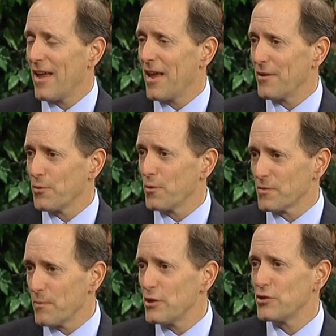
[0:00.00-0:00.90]
And of
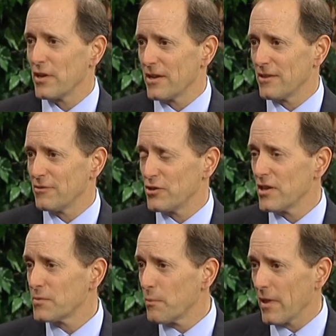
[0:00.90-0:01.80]
course Michigan
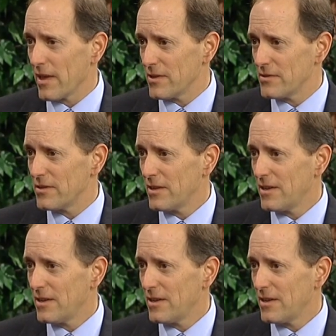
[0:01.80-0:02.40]
just placed